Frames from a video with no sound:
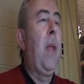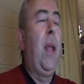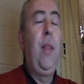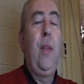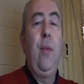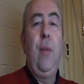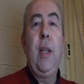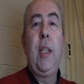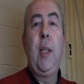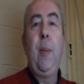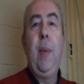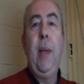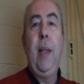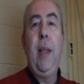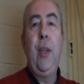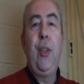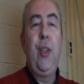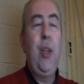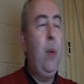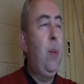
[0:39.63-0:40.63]
the recipe
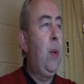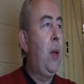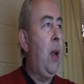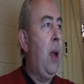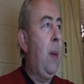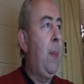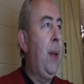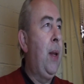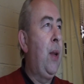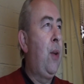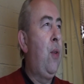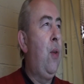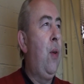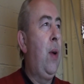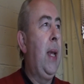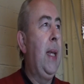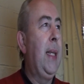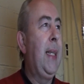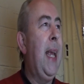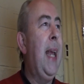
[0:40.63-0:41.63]
that she would like me to cook
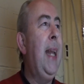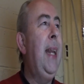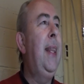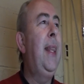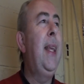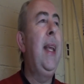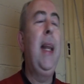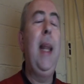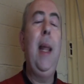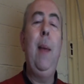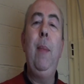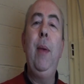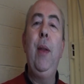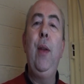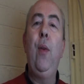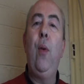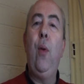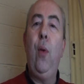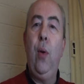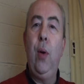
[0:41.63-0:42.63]
is anything
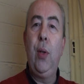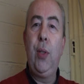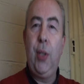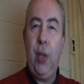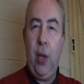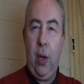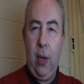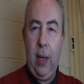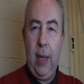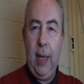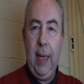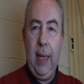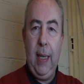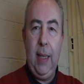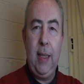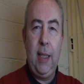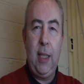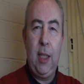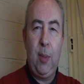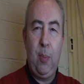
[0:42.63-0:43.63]
lemon or Thai
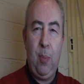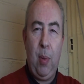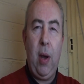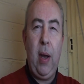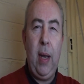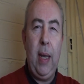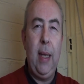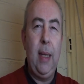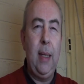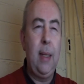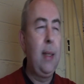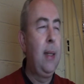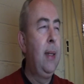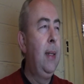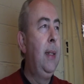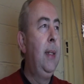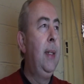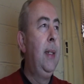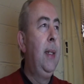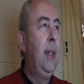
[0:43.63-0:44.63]
inspired.
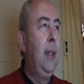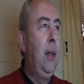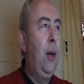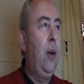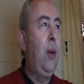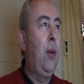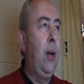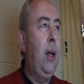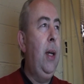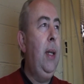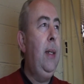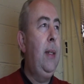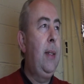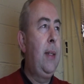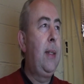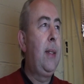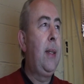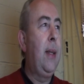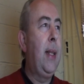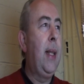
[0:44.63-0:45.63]
Alright,
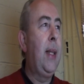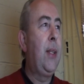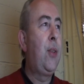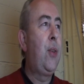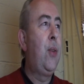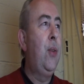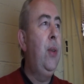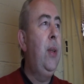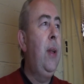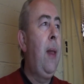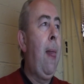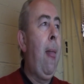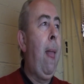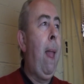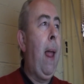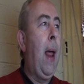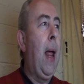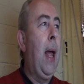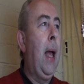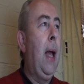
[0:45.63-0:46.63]
so that's good.
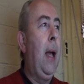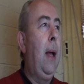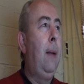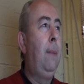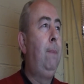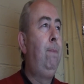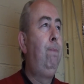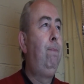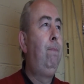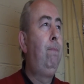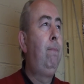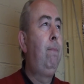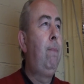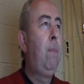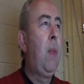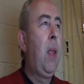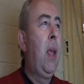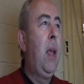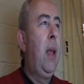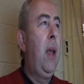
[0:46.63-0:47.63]

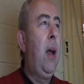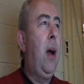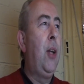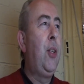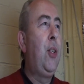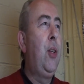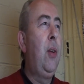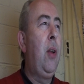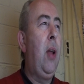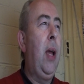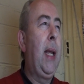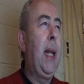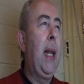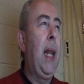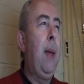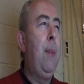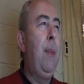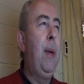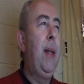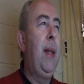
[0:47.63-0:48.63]
I do like
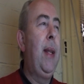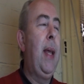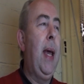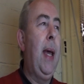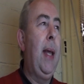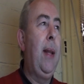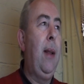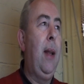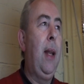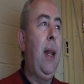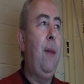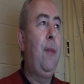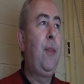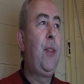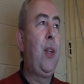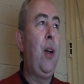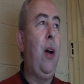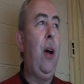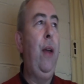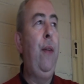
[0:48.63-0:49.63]
lemon and I love
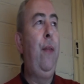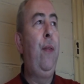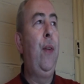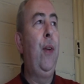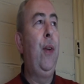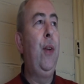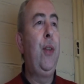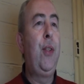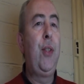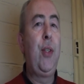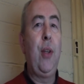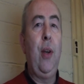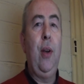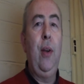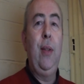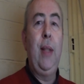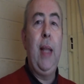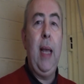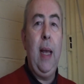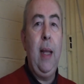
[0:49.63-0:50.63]
Thai food,
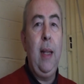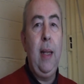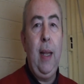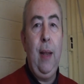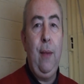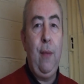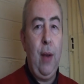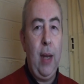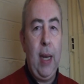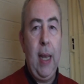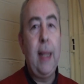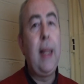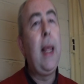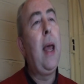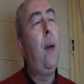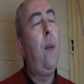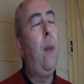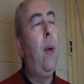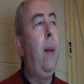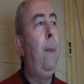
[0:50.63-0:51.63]
so that if I get
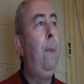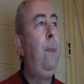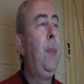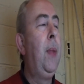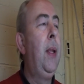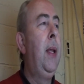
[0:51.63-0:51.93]
that one,